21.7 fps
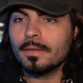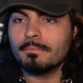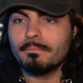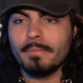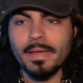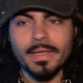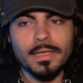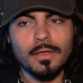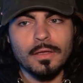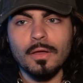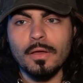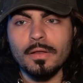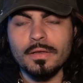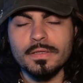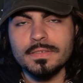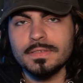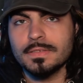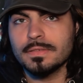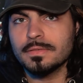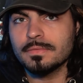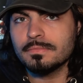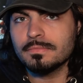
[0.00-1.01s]
My goal
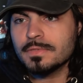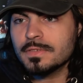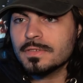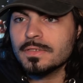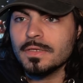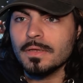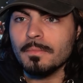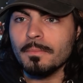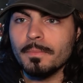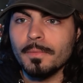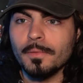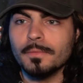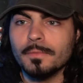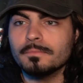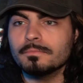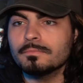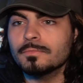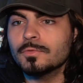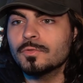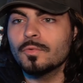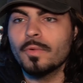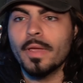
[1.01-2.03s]
is simple:
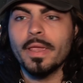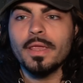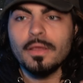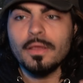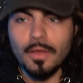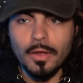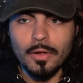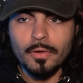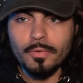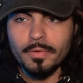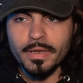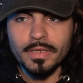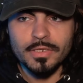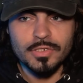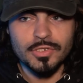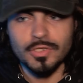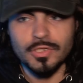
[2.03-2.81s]
to encourage